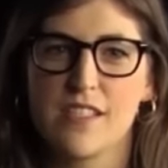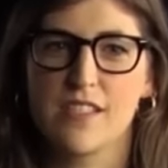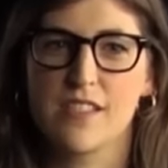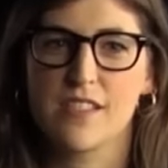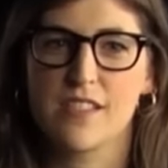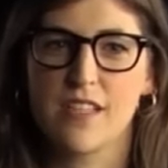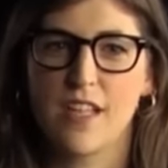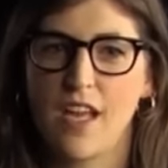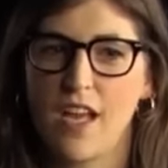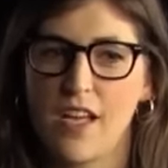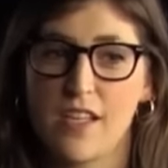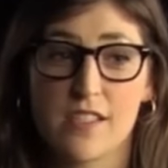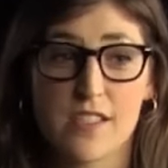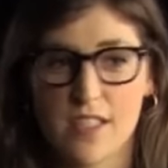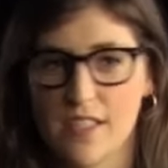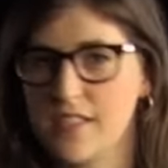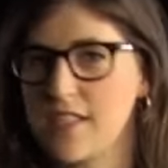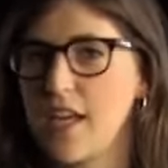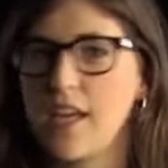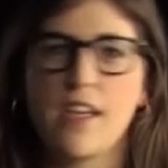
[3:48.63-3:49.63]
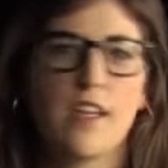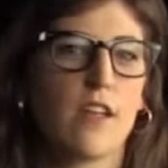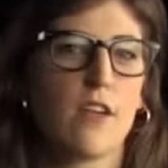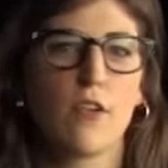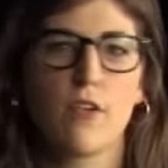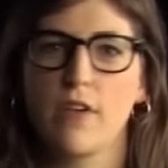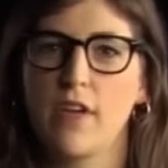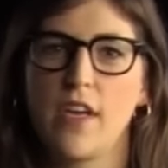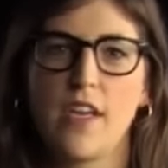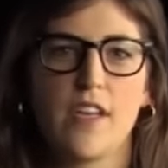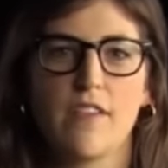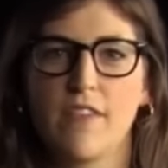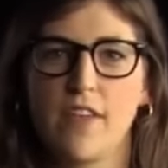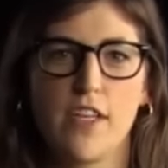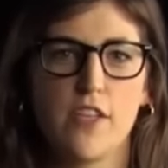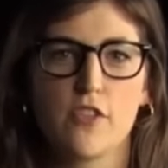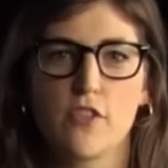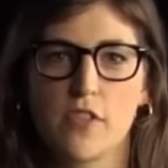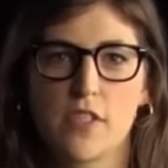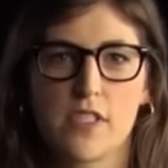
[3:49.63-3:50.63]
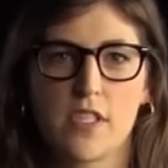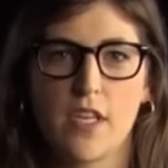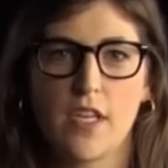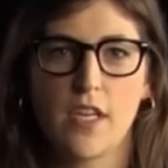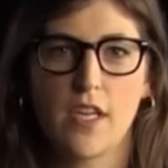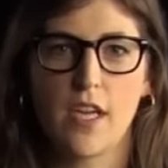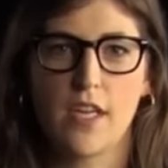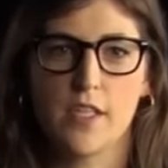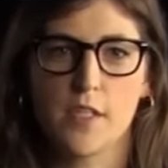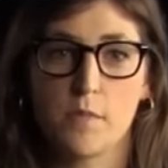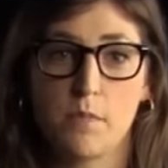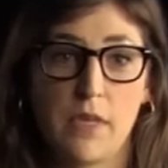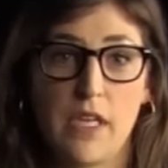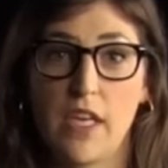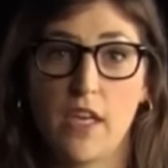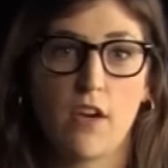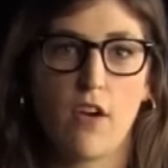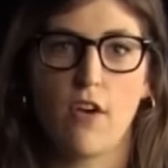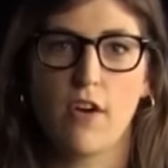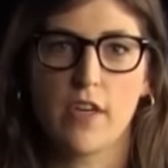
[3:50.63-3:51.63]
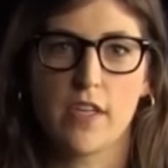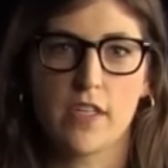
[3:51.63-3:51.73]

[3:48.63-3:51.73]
is as exciting, creative, and interesting as being an